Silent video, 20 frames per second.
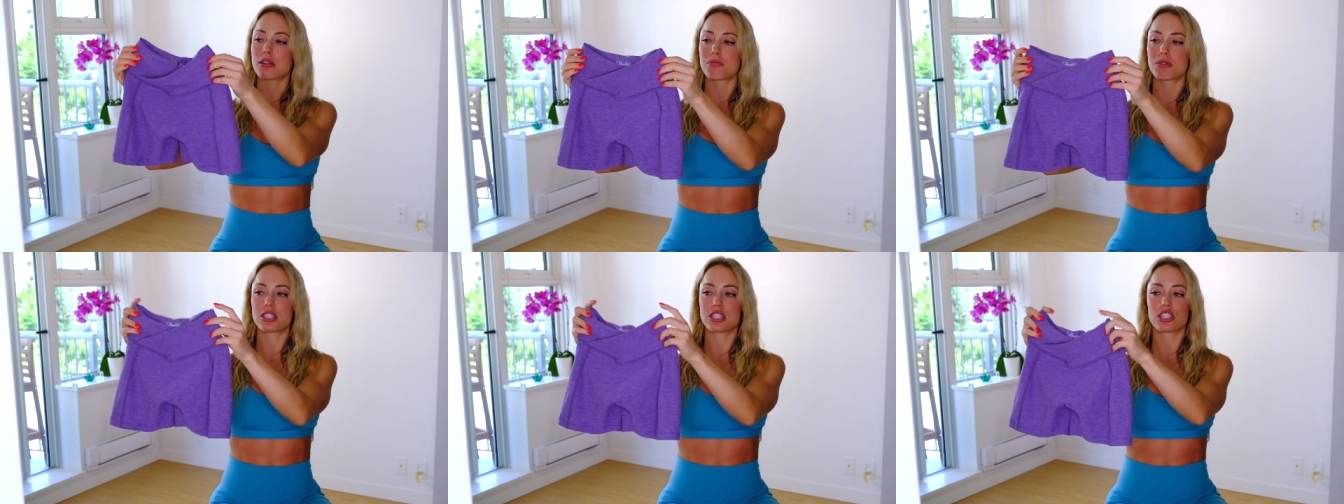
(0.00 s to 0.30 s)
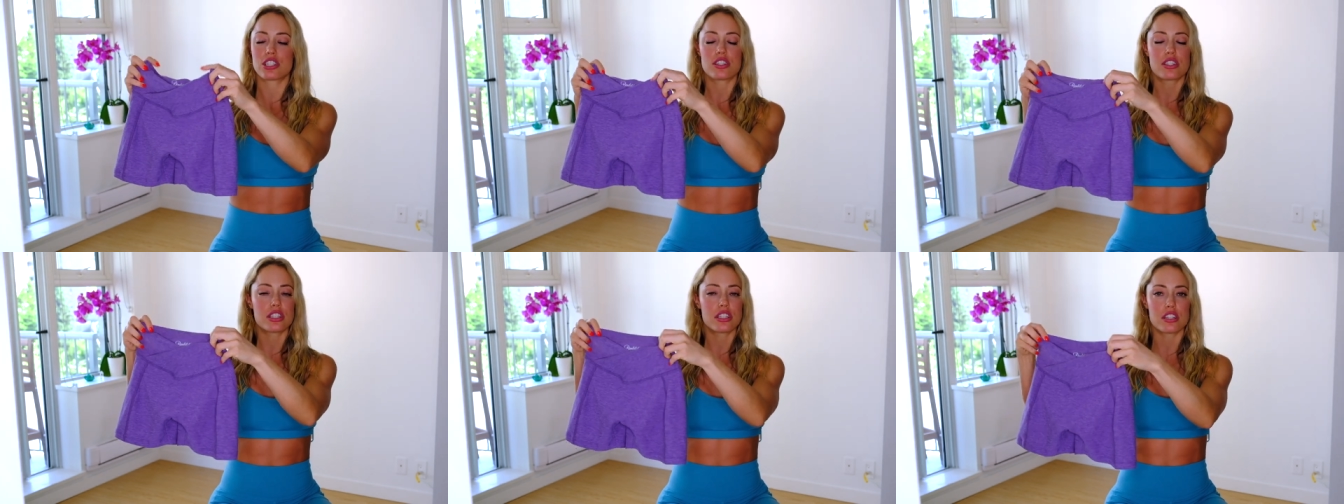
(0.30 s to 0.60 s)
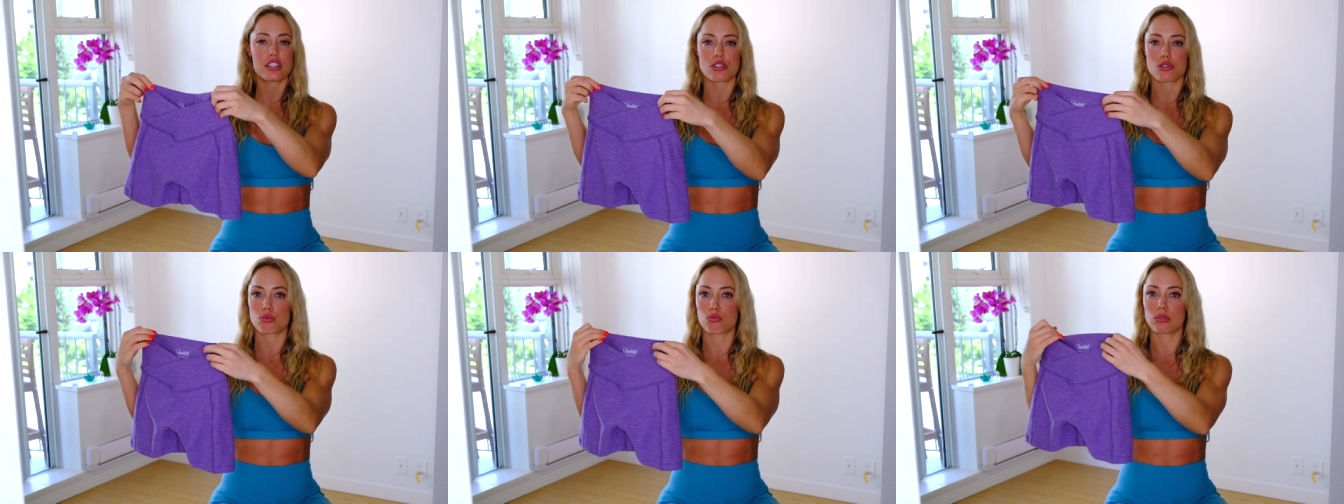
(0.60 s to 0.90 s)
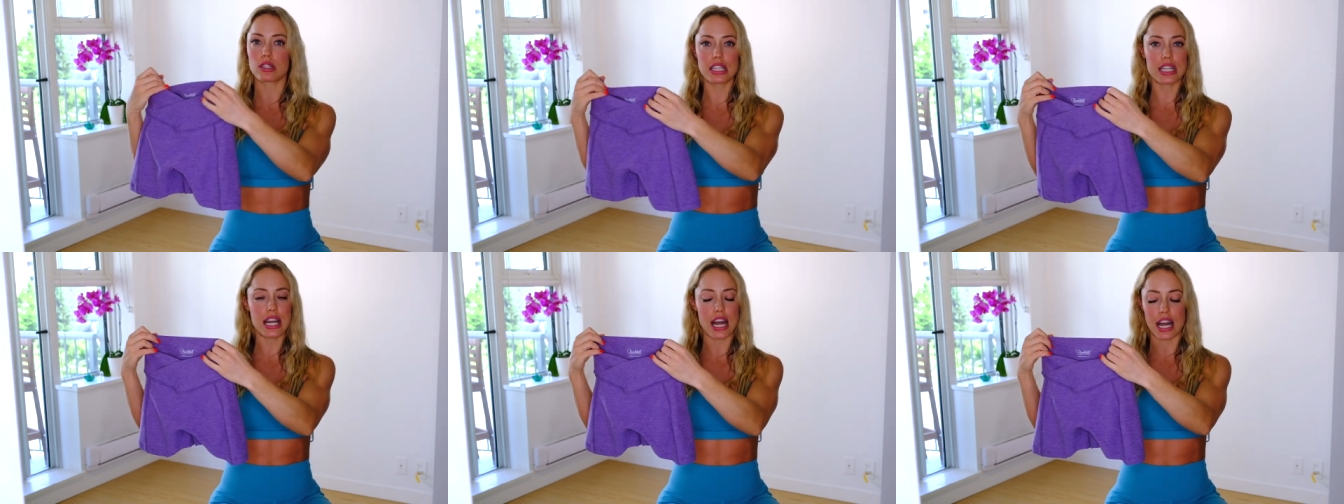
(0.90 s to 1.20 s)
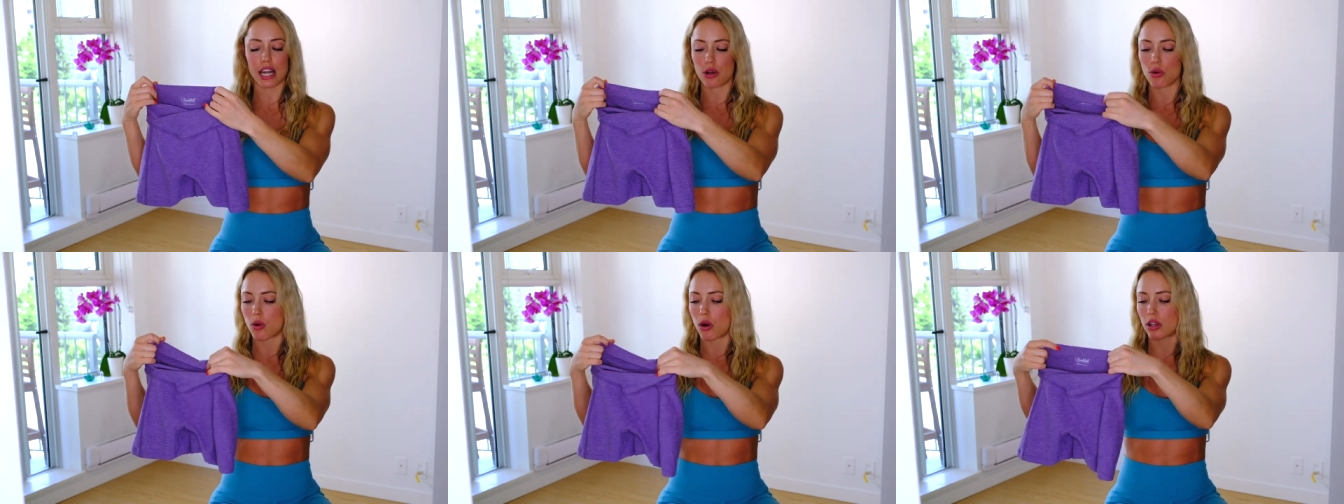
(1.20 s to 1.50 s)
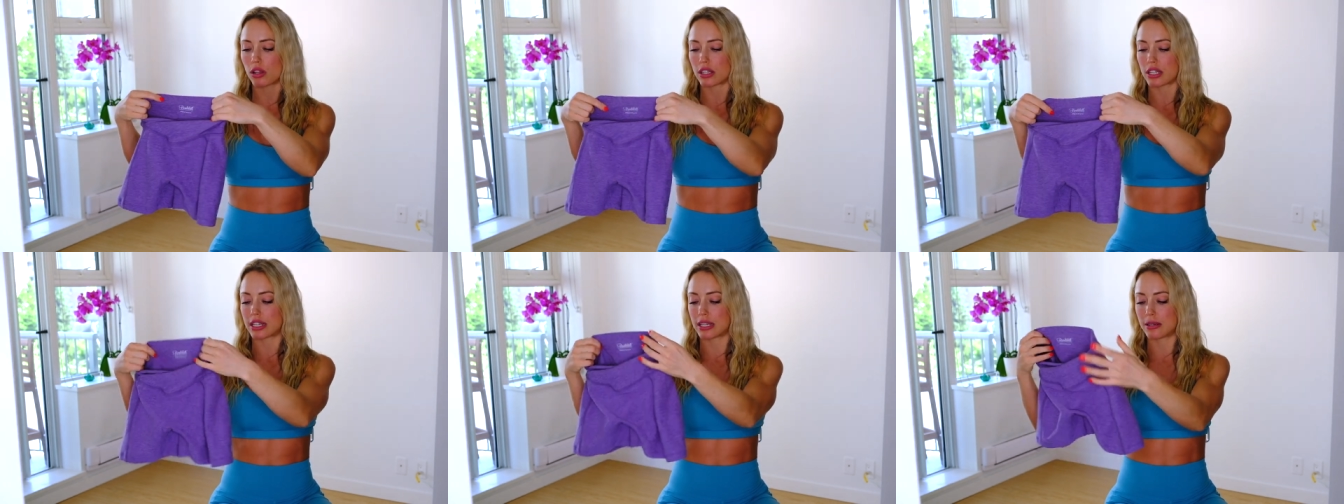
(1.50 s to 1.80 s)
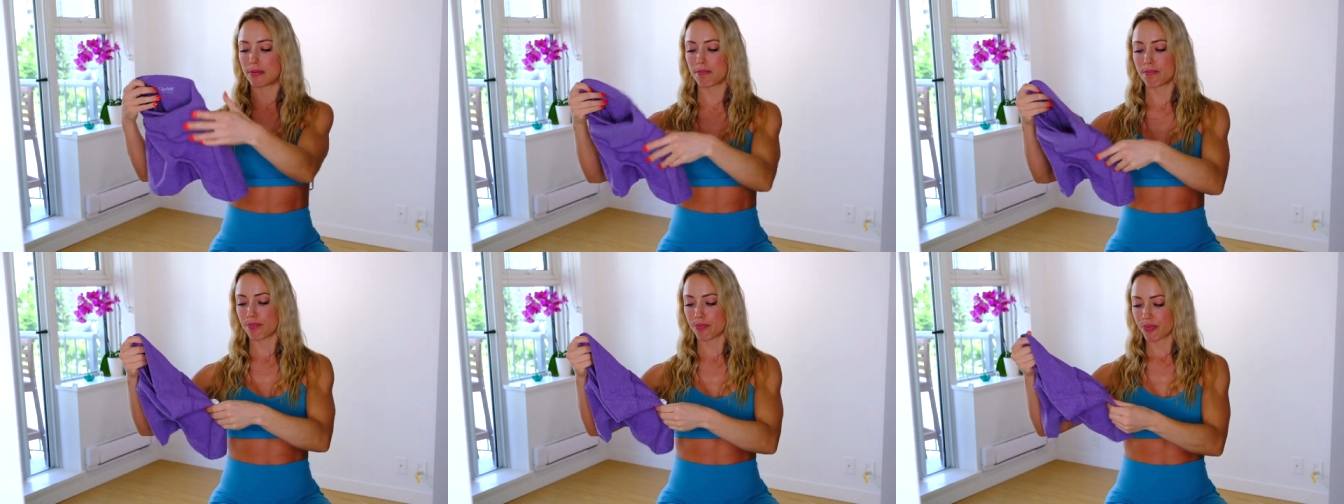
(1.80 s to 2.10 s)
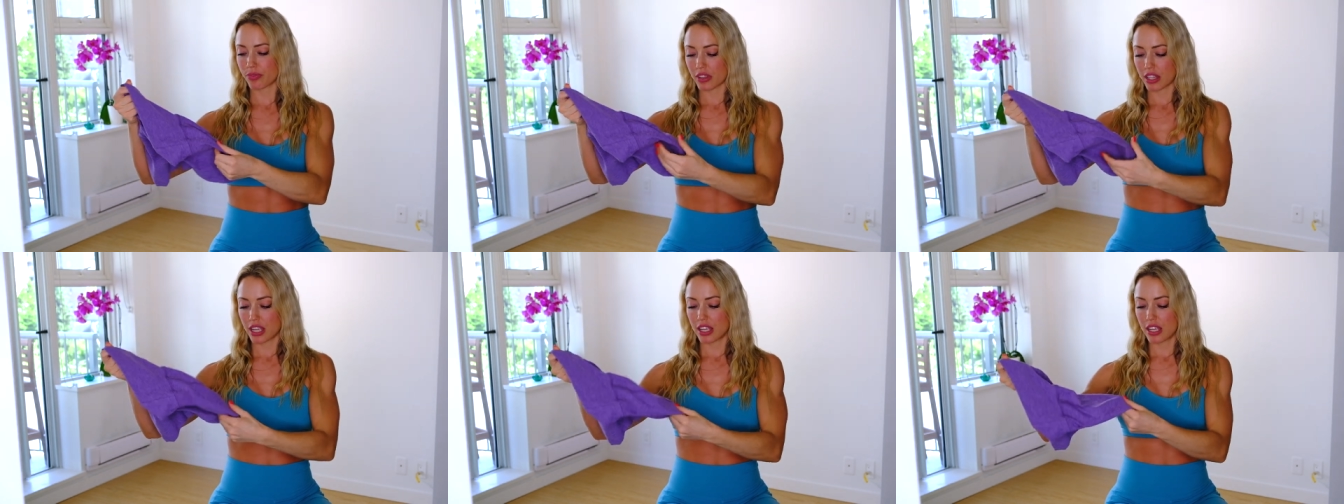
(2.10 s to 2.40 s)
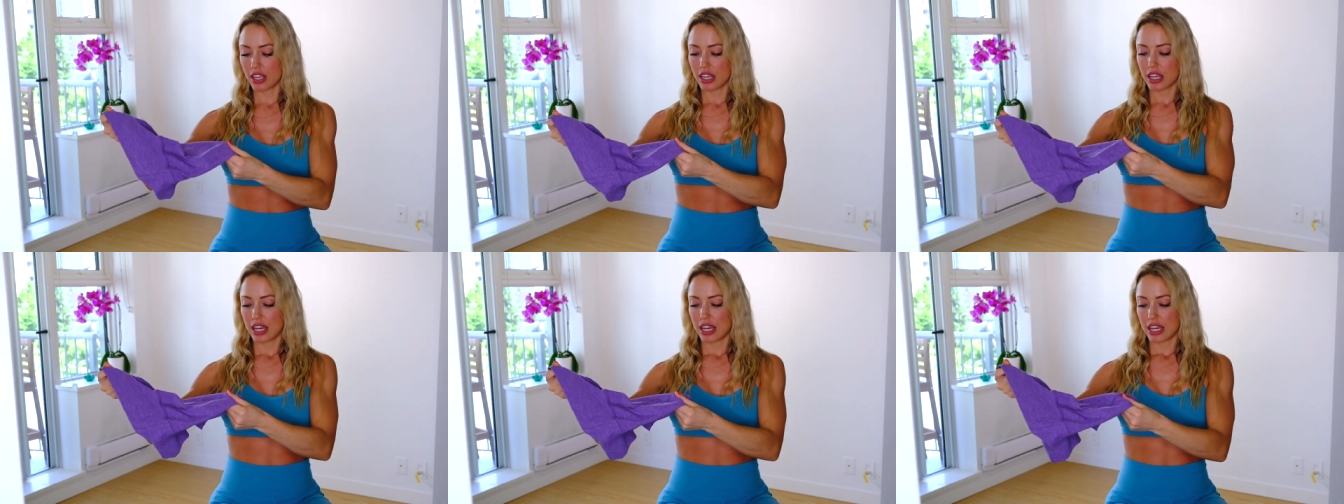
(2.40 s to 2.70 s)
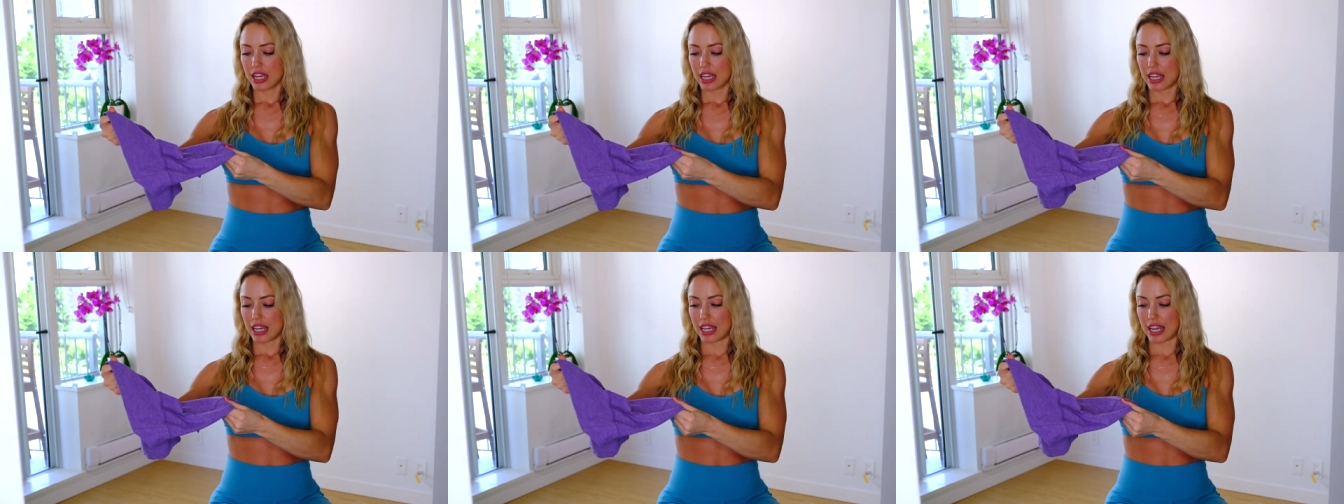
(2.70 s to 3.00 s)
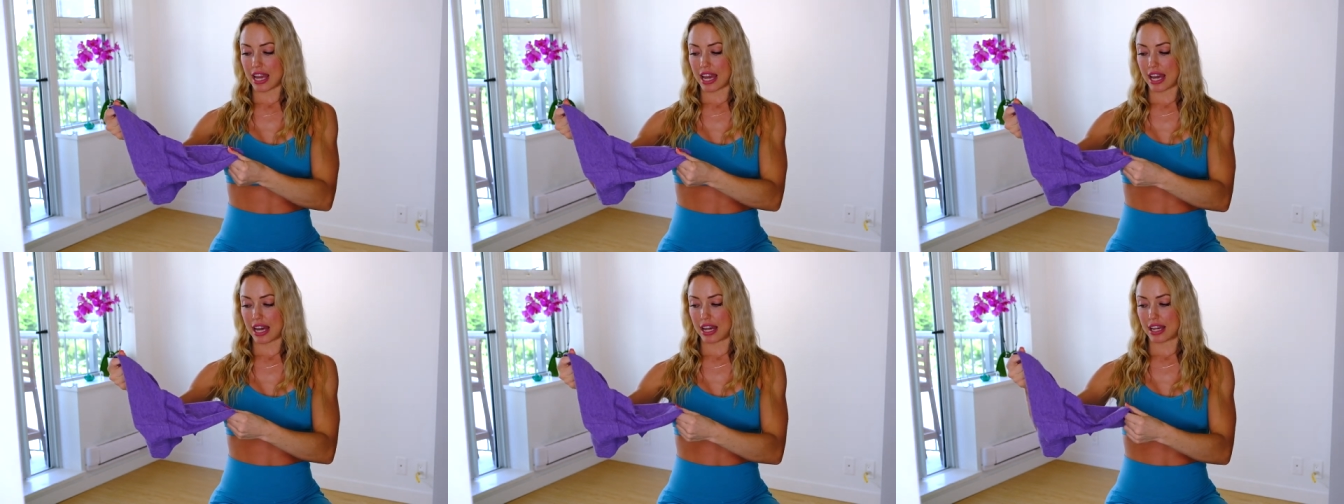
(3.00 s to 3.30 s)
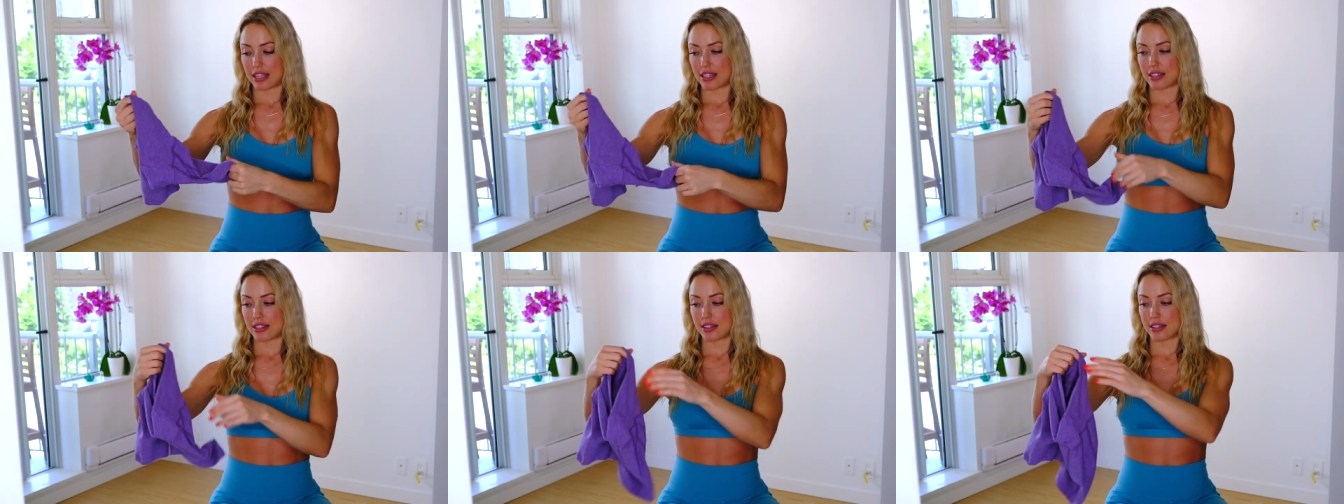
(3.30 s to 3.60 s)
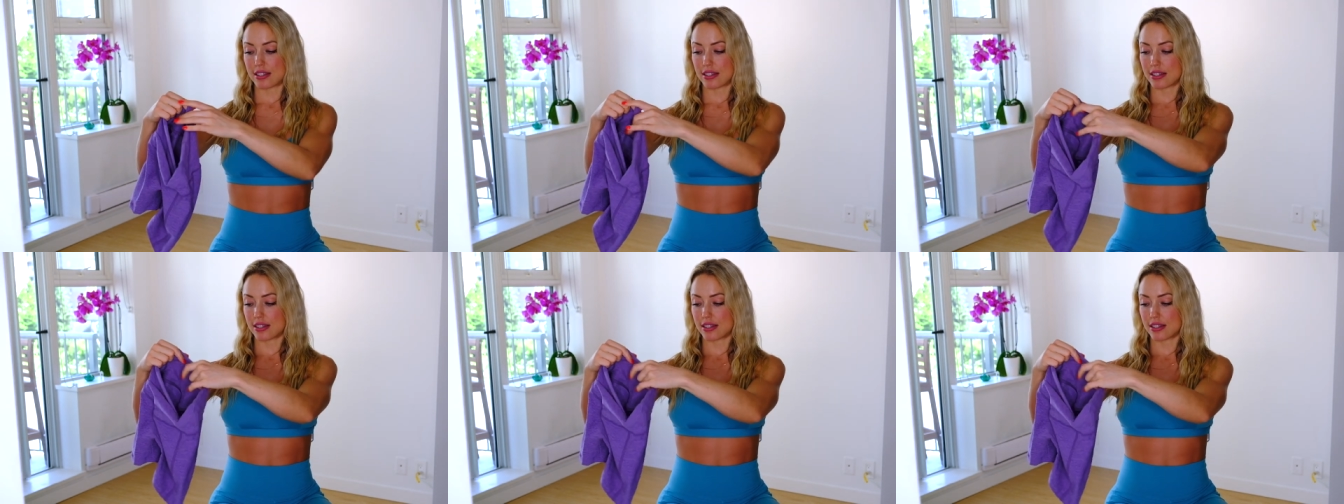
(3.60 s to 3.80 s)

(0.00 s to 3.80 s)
The material is really high quality and